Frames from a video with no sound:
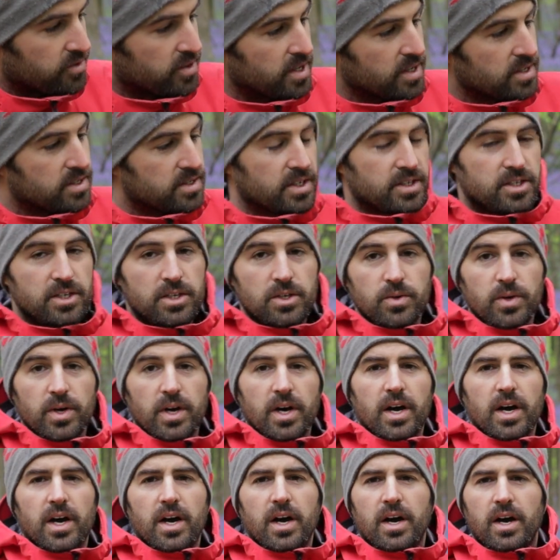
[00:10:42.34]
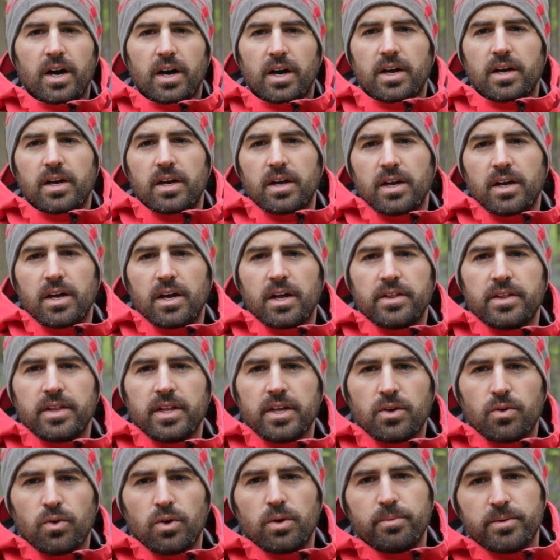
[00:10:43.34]
for this. They do, I think
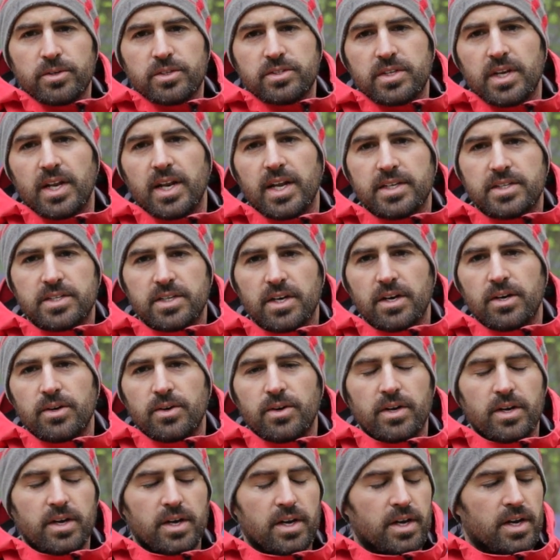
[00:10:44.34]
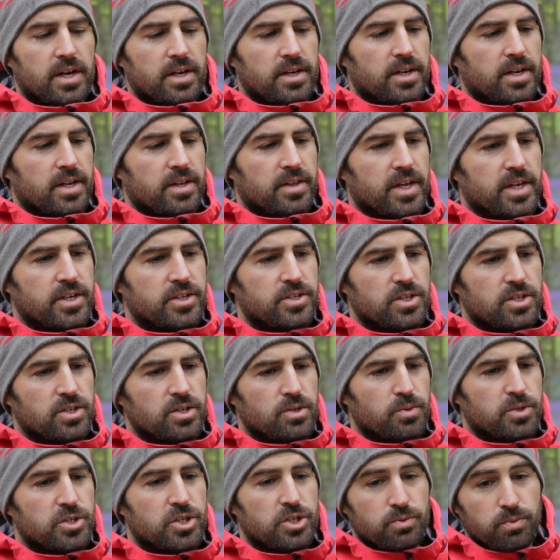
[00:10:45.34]
they call them a stiletto, and they
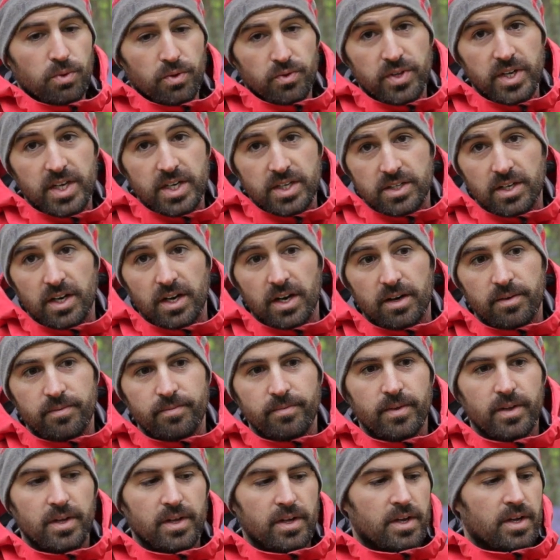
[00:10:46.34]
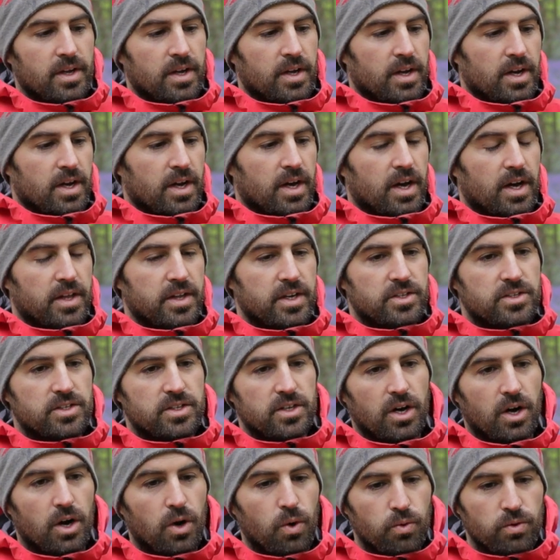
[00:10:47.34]
do, which is what these are. These are
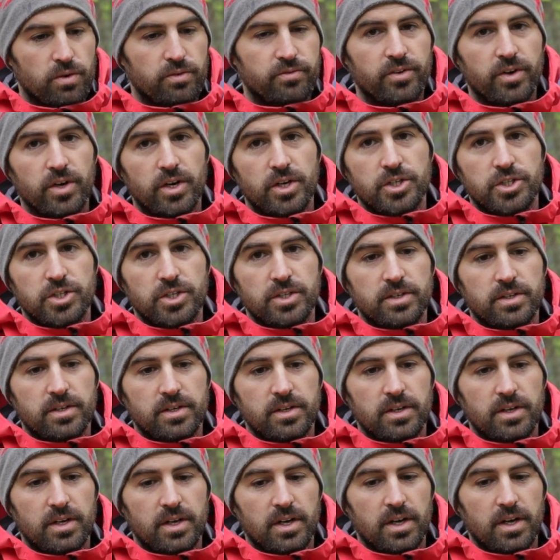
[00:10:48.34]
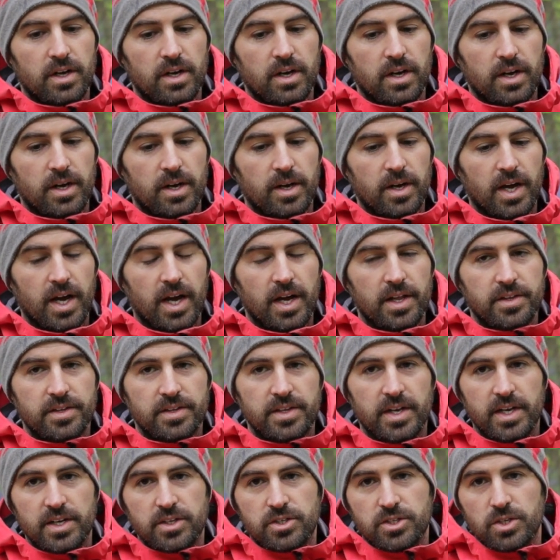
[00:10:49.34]
the older version,
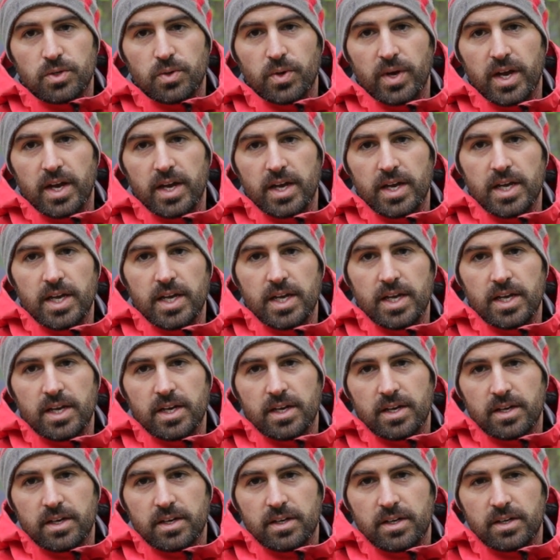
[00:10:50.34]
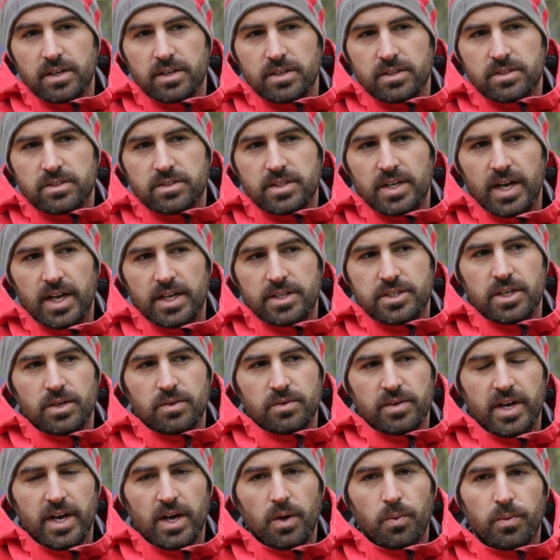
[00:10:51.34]
and they do a
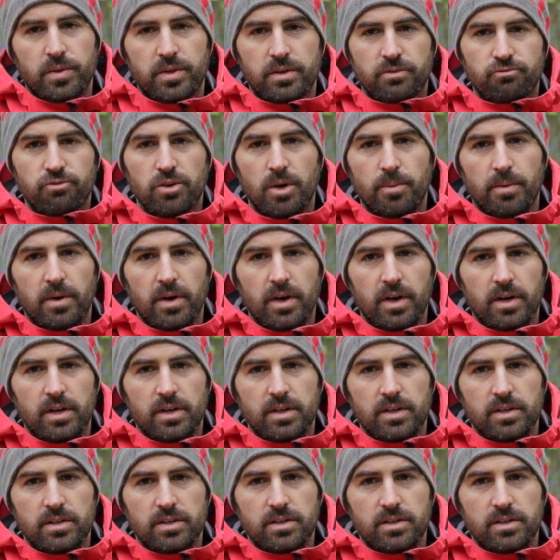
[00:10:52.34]
stiletto now with a rubber